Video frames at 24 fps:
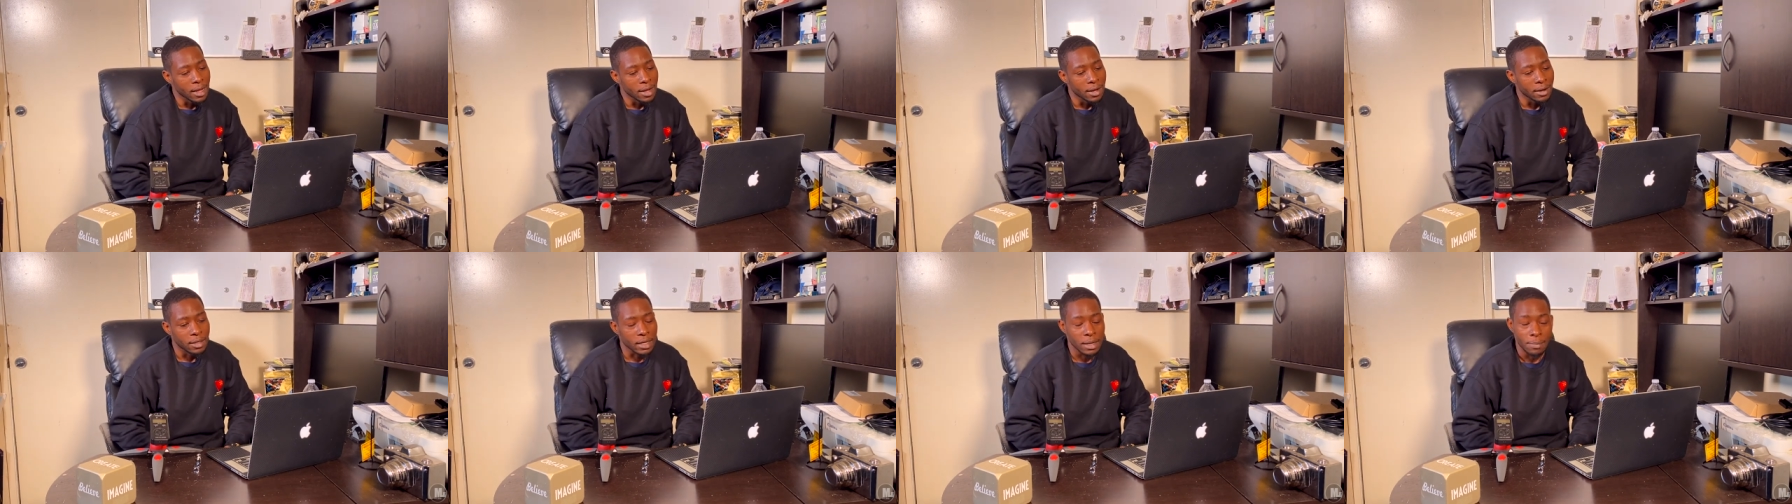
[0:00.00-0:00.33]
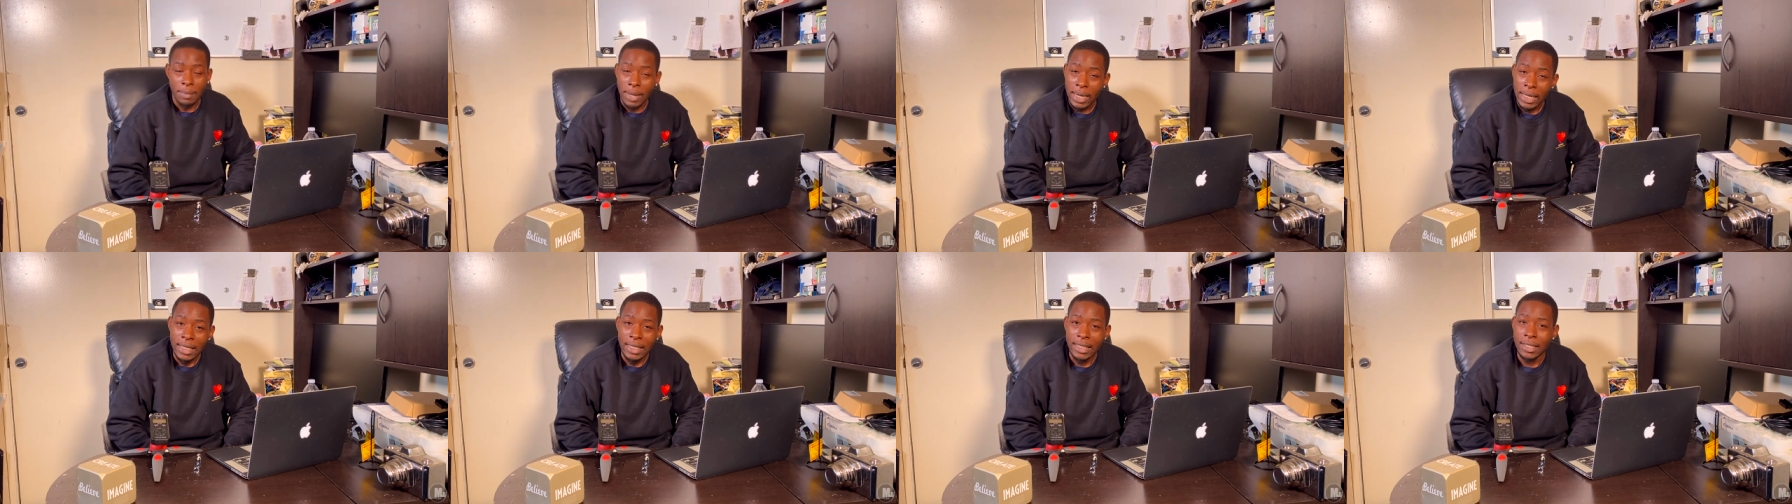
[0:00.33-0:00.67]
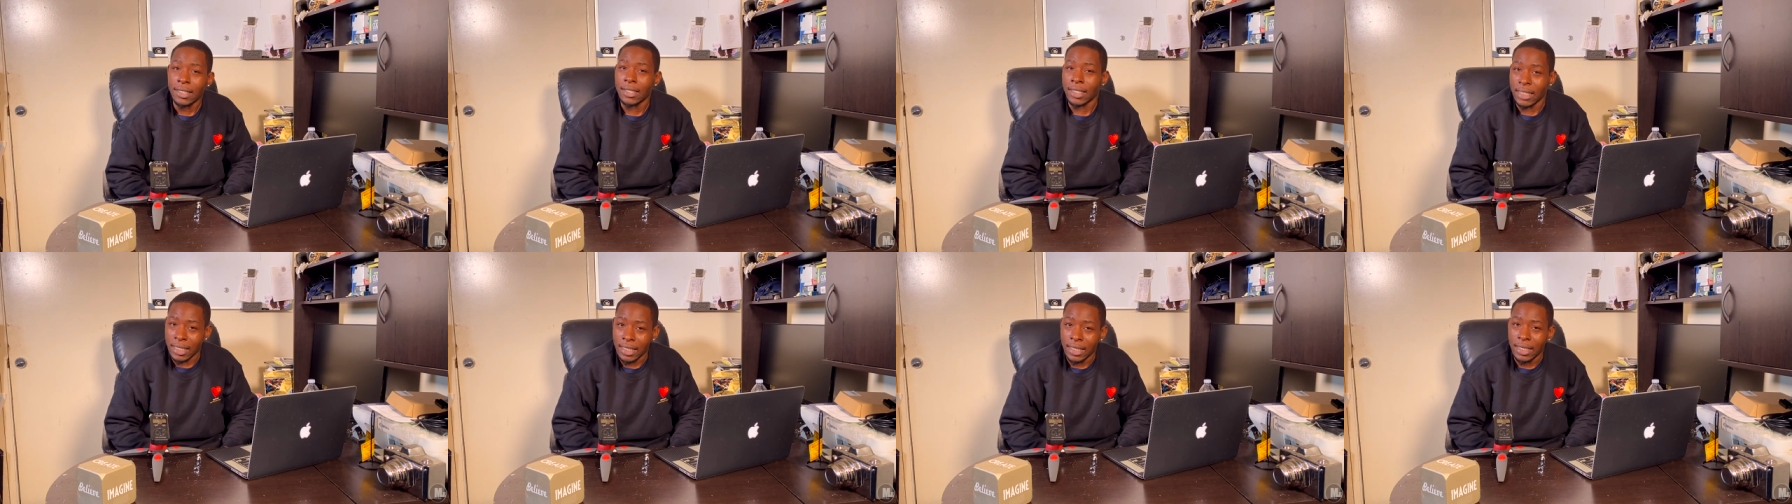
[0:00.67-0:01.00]
the money
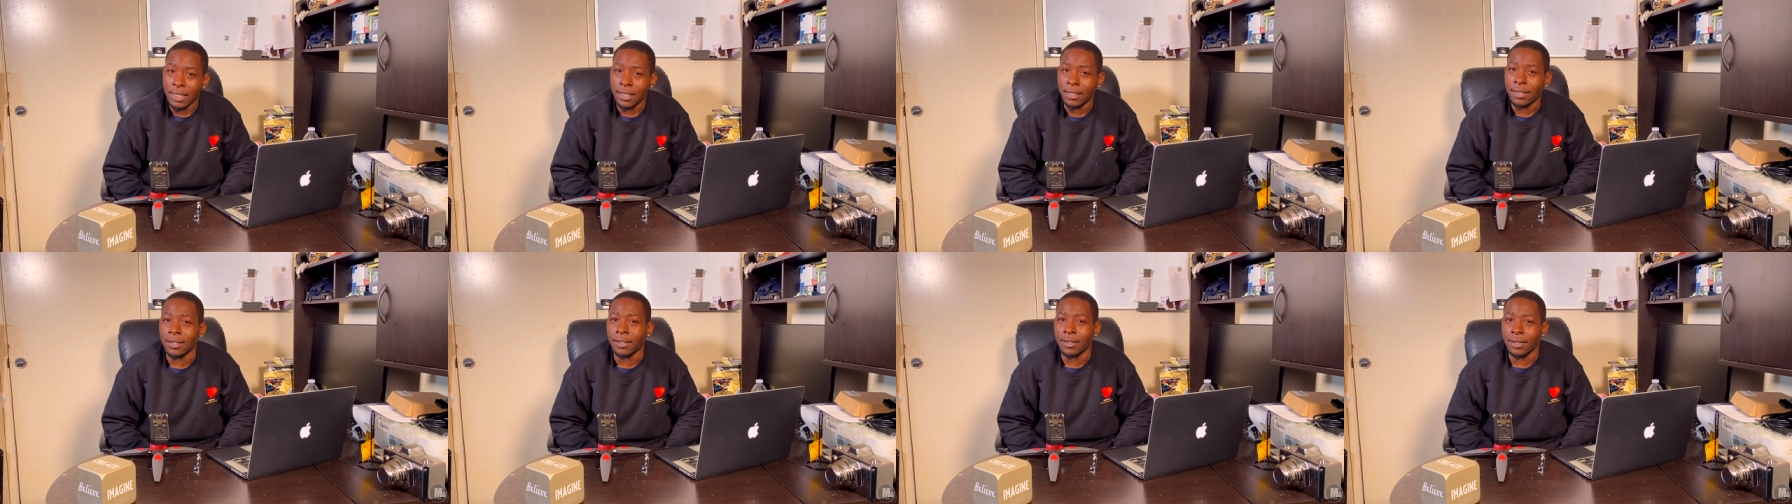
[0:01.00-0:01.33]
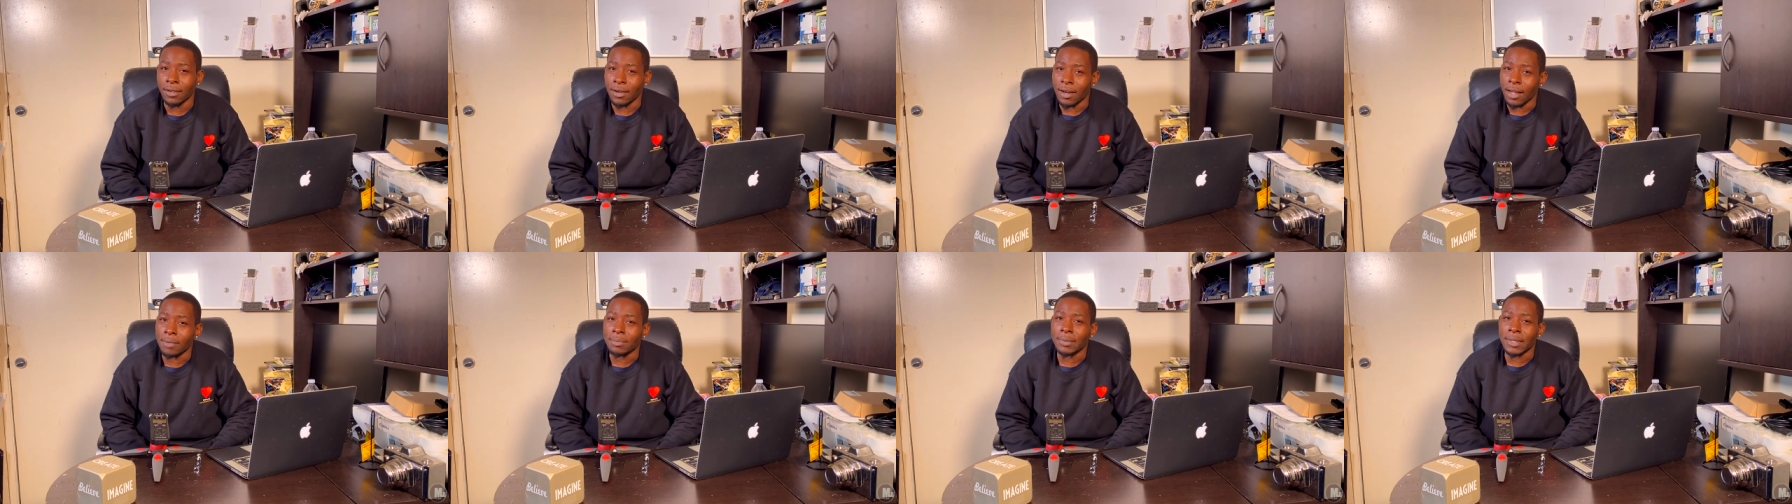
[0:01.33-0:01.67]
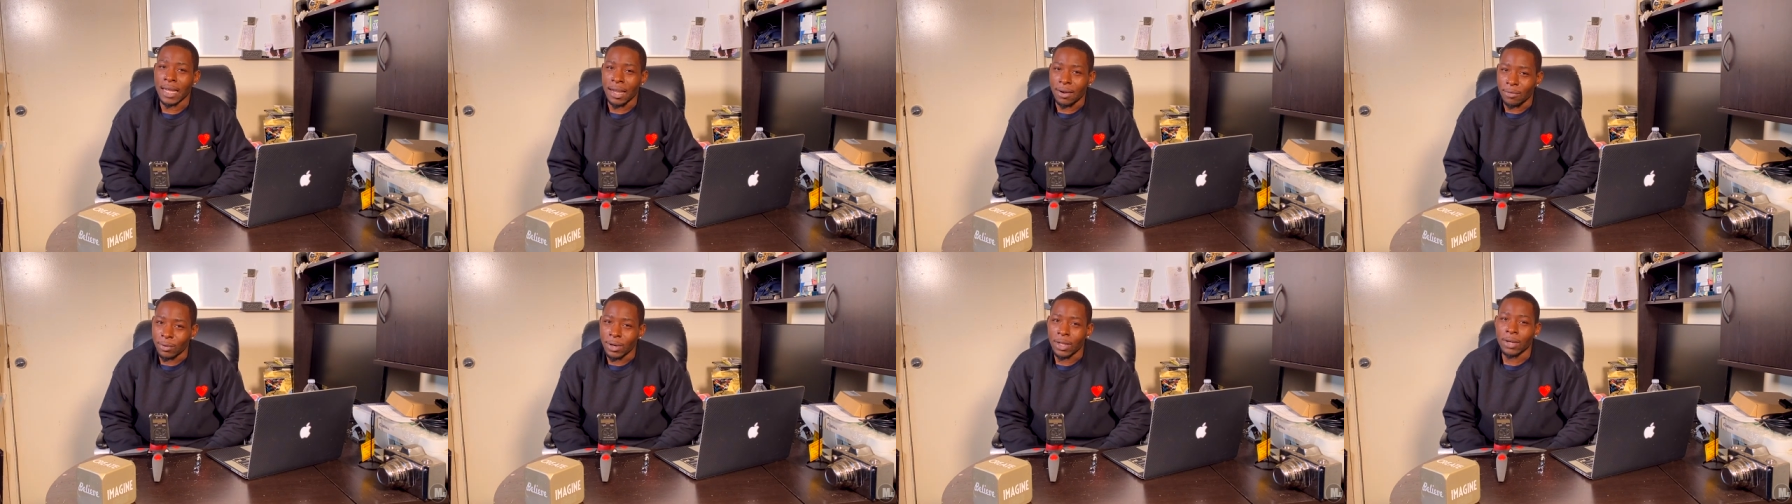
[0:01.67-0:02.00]
is good you know what i'm
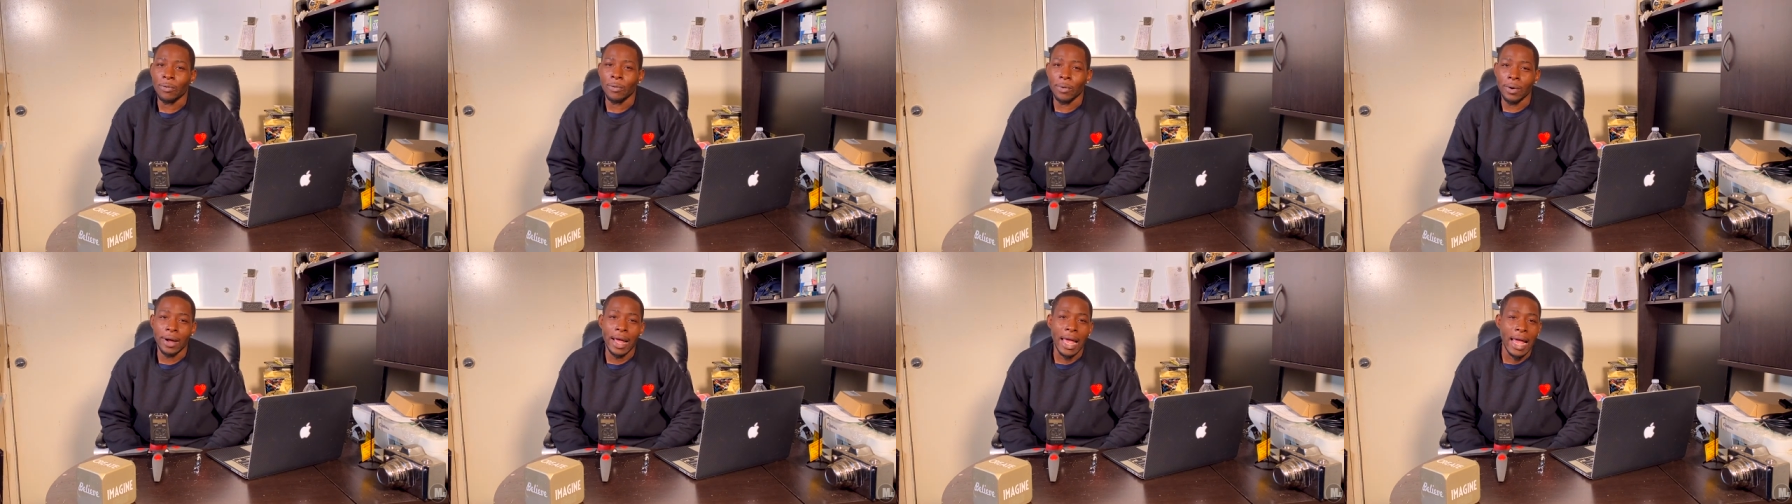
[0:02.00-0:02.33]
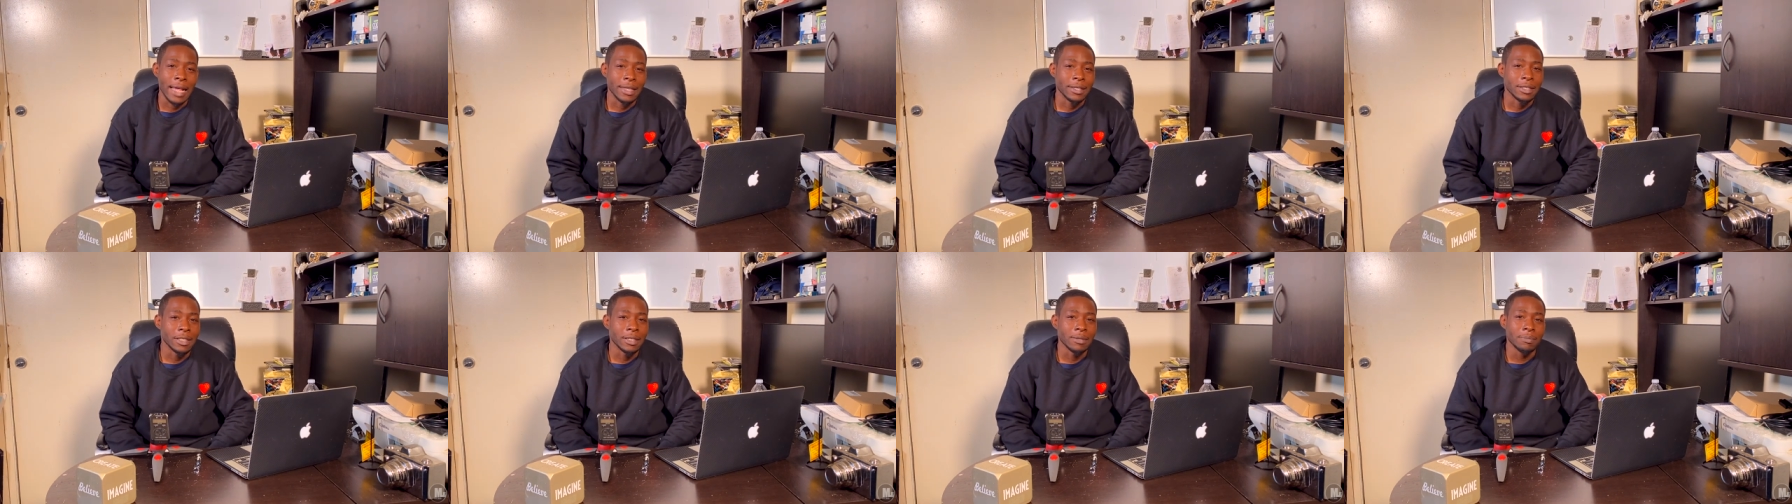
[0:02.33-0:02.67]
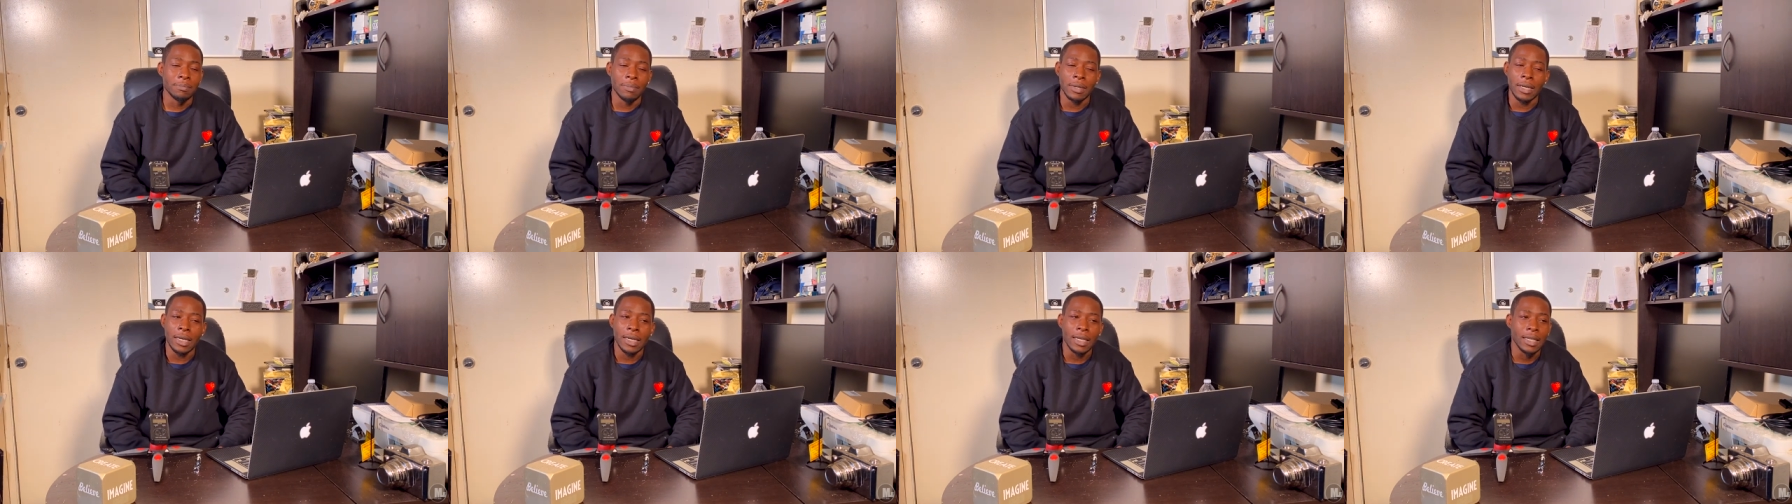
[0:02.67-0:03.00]
saying we look real handsome
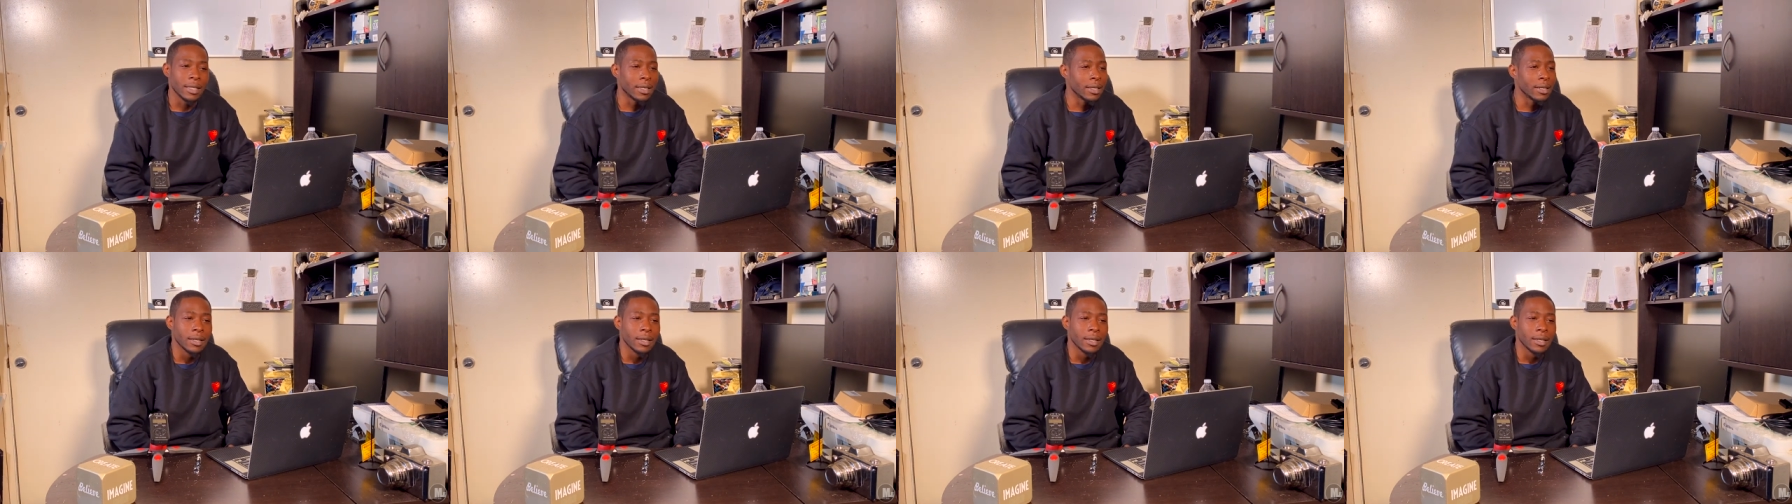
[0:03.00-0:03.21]
but